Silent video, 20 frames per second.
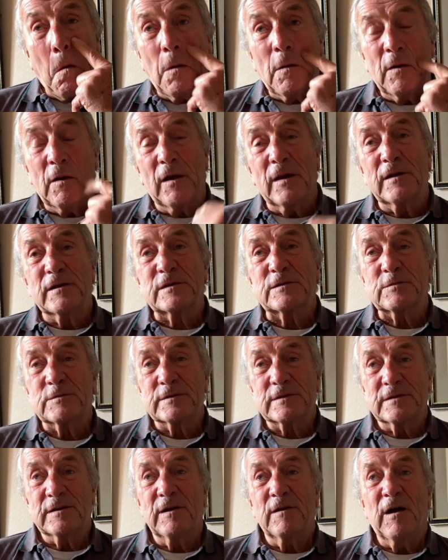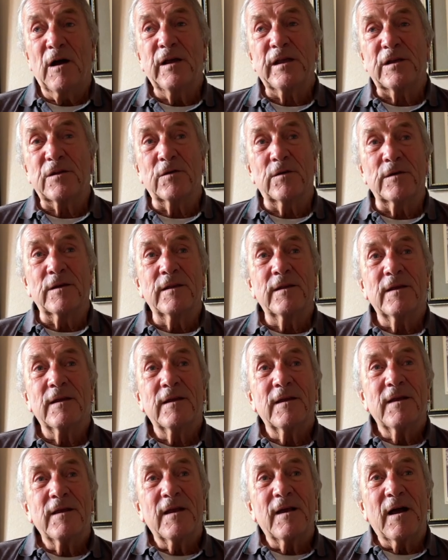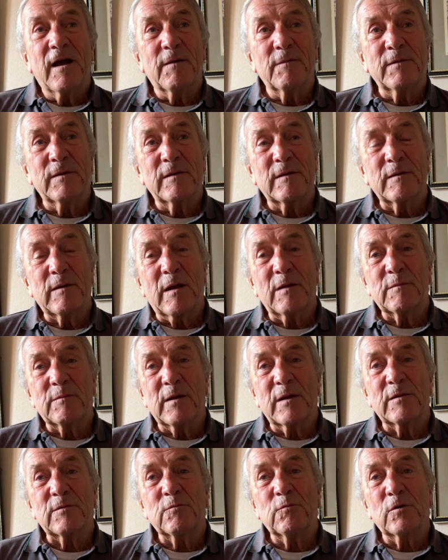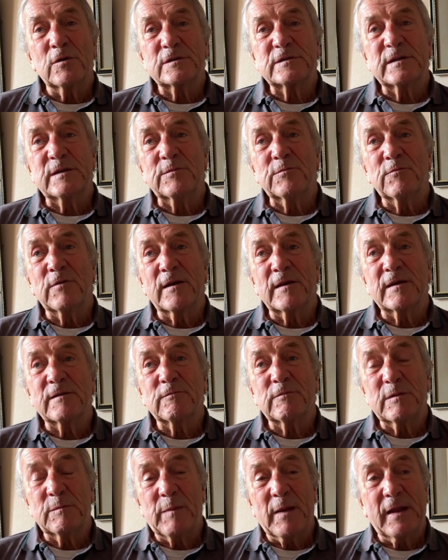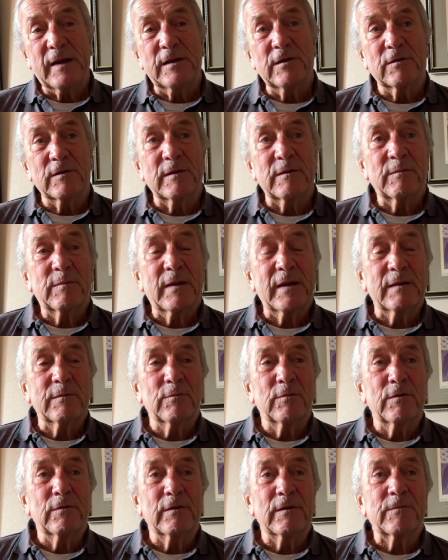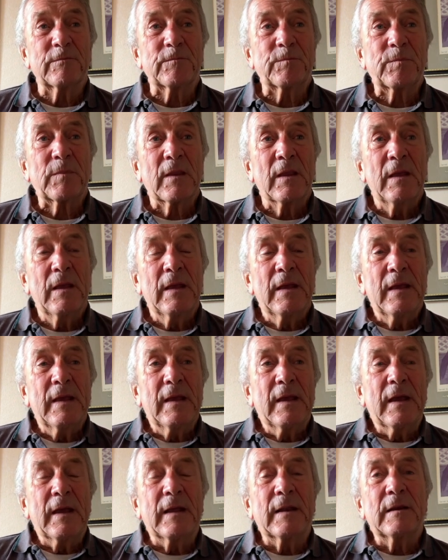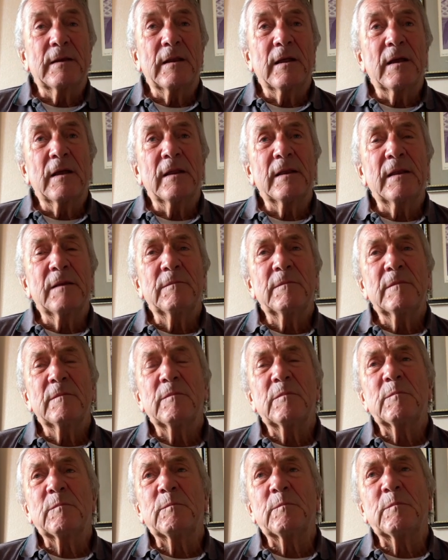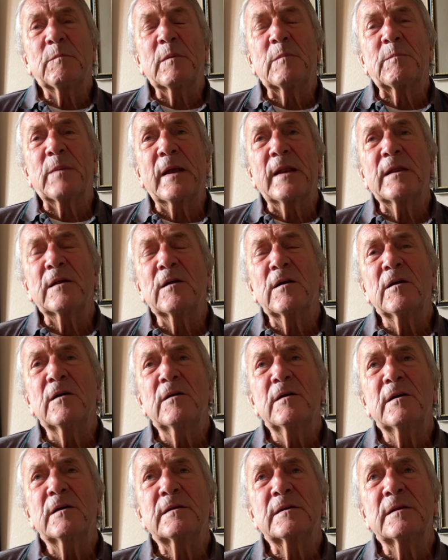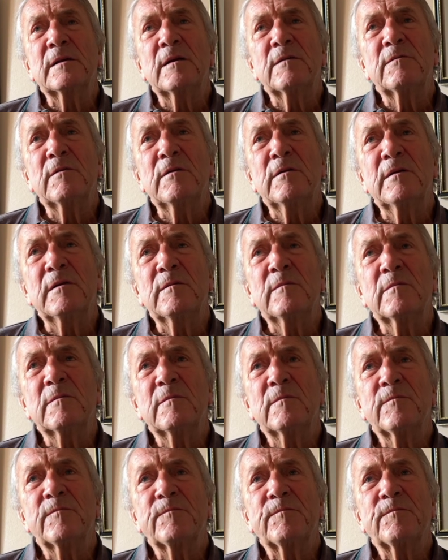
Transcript: Night Nurse was an icon. I mean, I'd, I'd watched him run with Paddy on him, Paddy Broderick, and, and then Paddy got hurt, and I rode him.